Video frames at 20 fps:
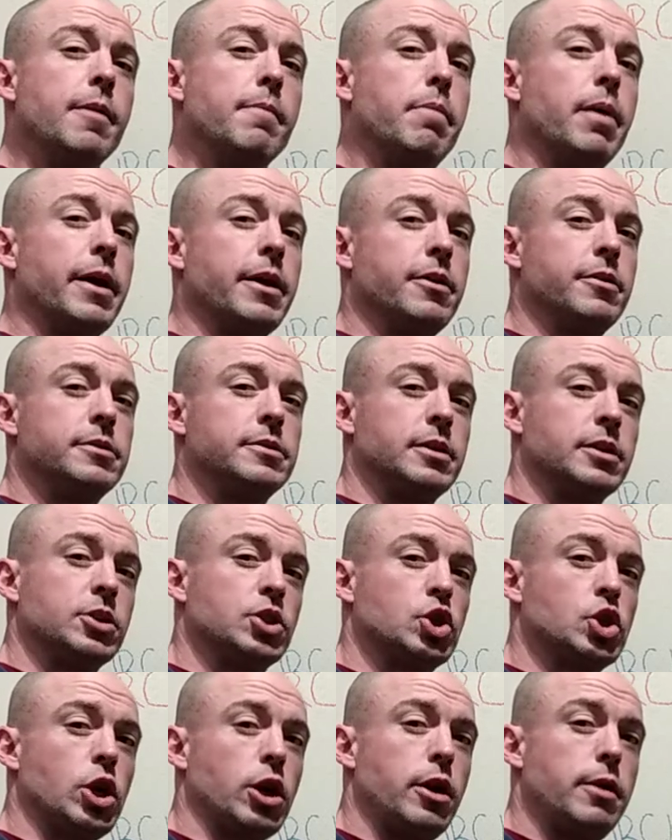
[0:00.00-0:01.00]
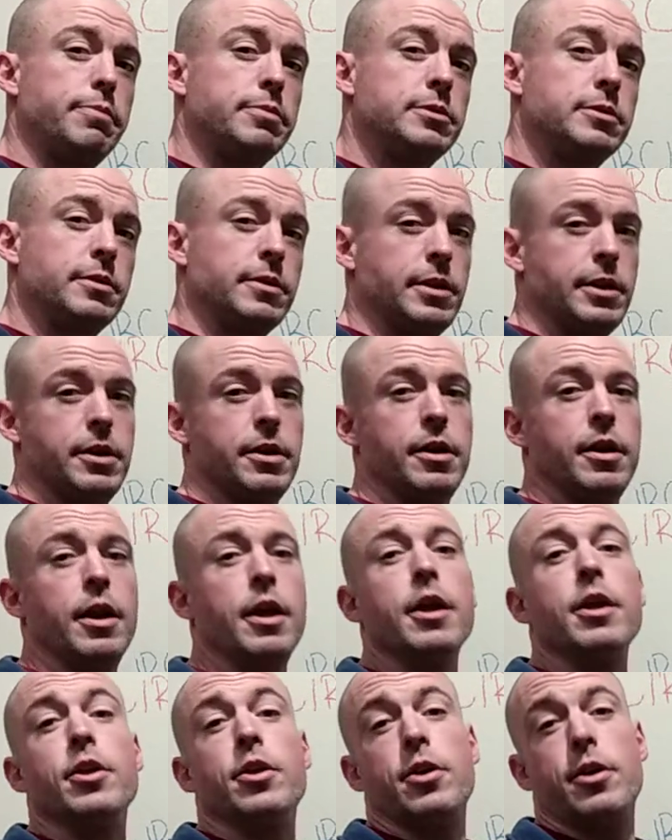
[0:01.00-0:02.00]
by using sharps, then
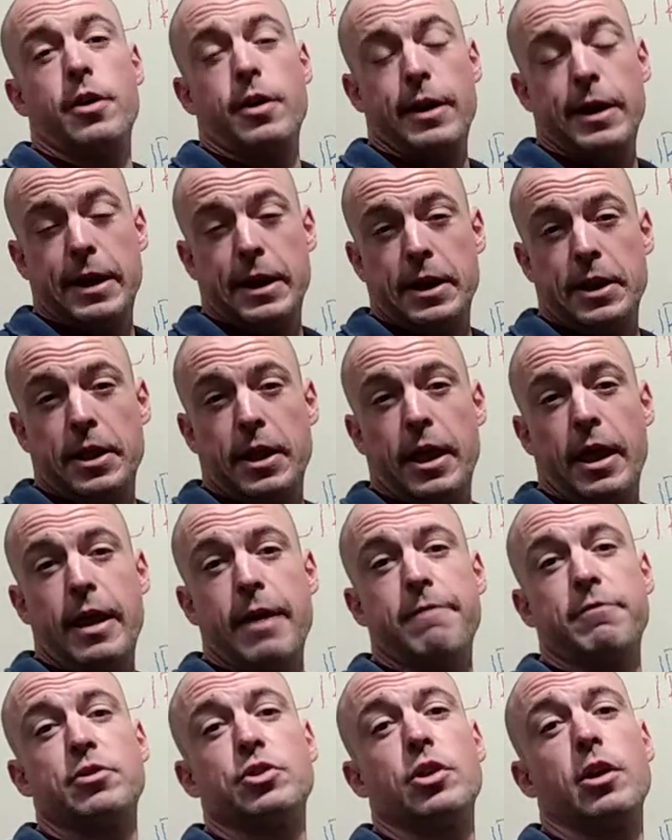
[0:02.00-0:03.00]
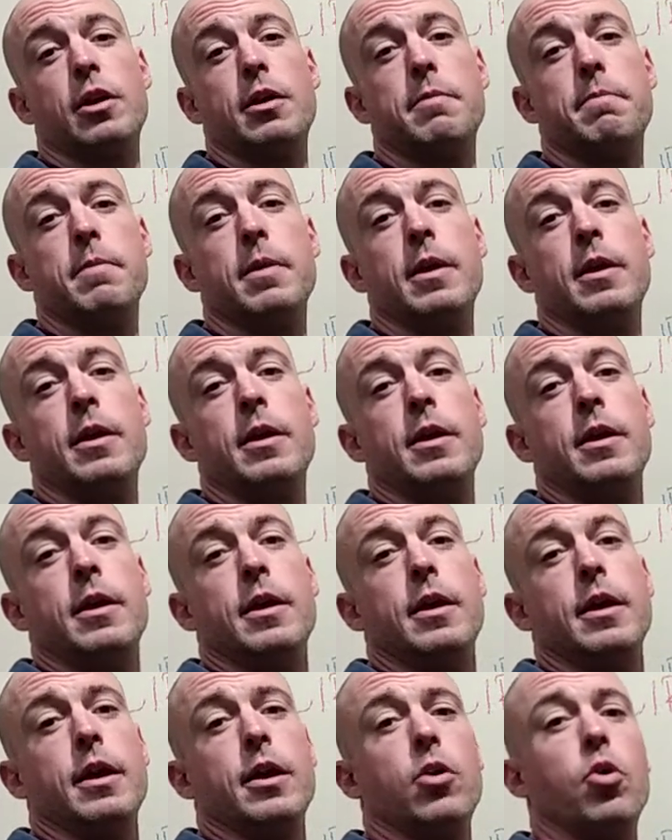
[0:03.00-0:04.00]
you're in the F sharp,
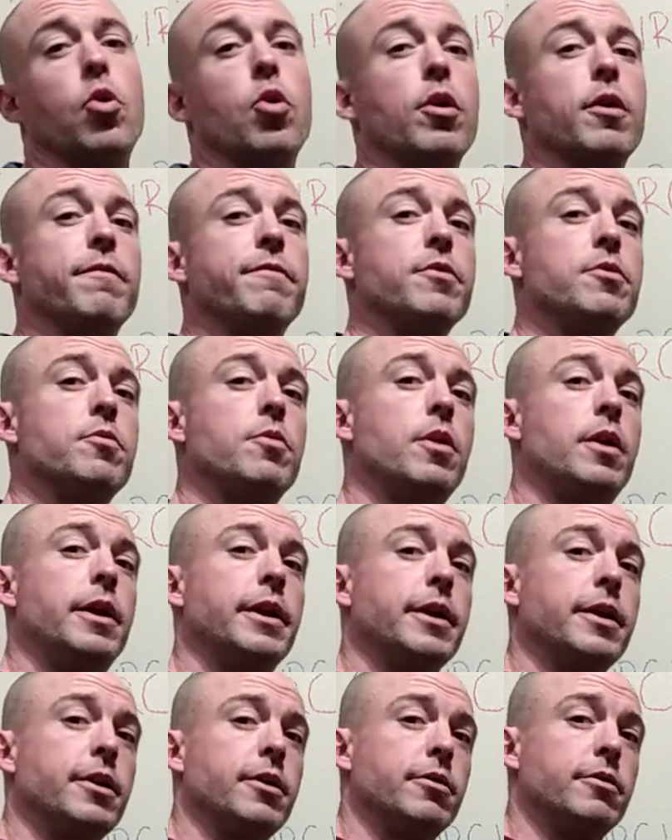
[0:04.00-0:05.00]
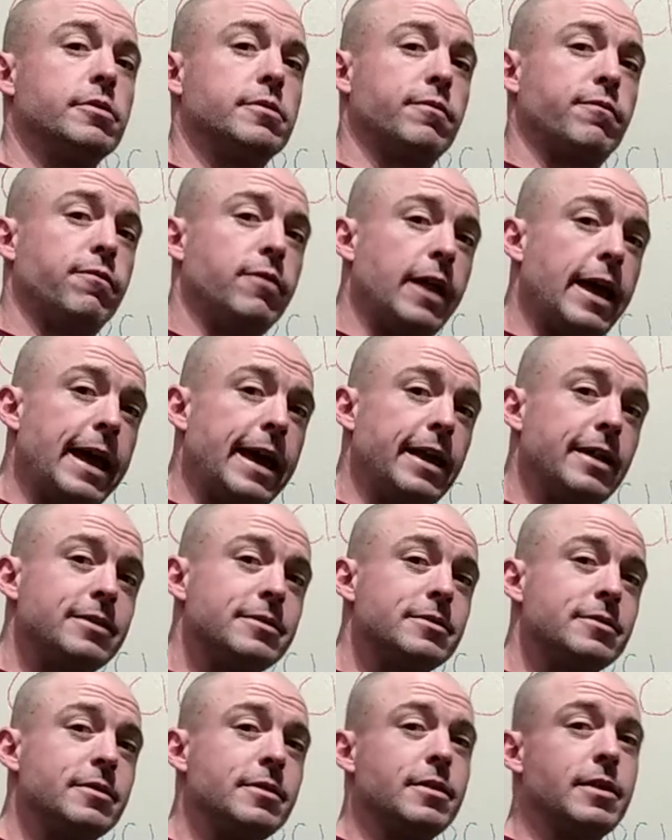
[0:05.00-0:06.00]
or if you want to use
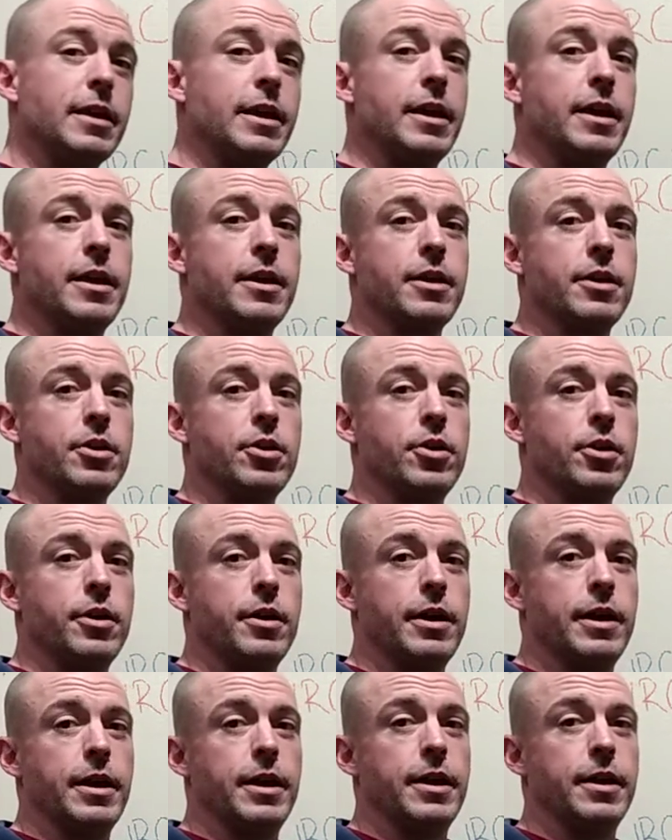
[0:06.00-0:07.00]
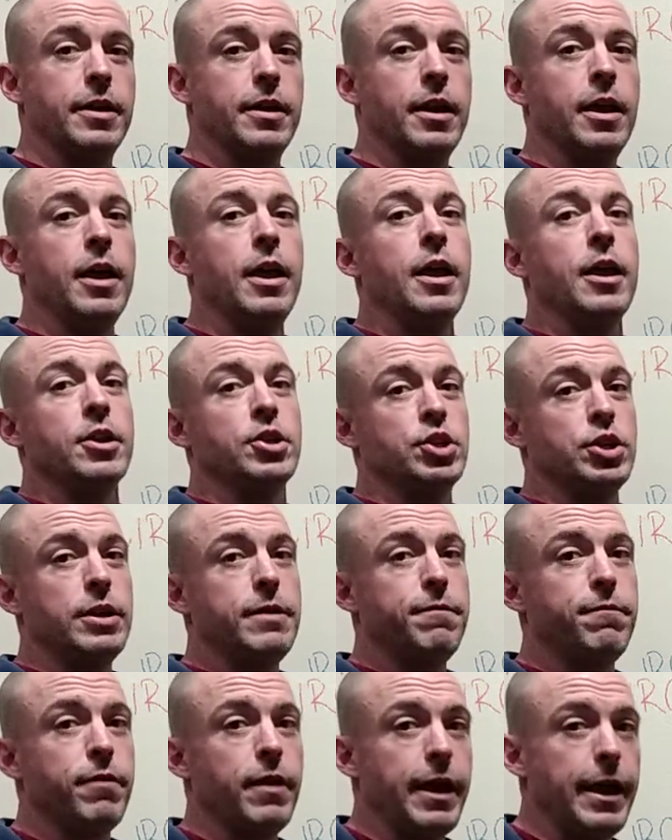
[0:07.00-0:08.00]
flats, then you're in G
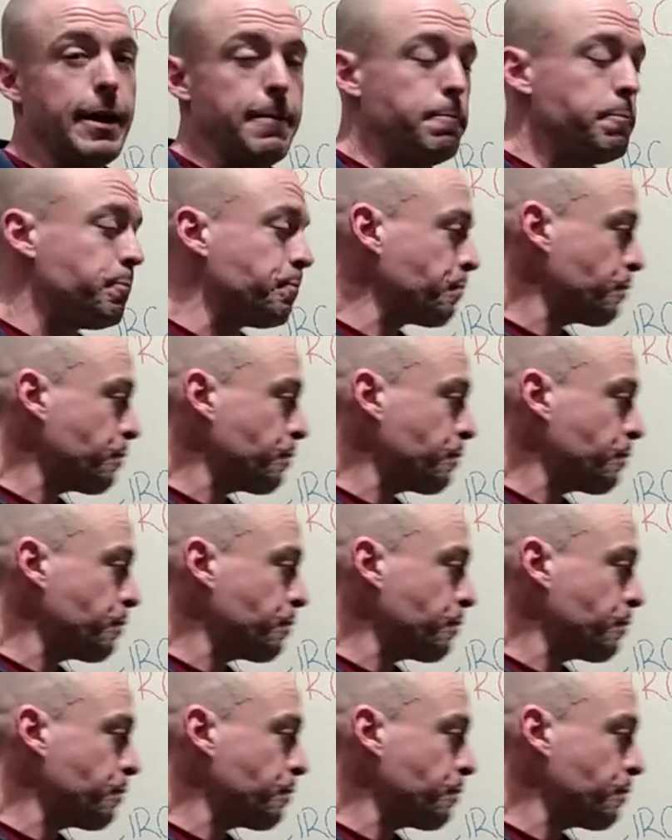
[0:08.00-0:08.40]
flat.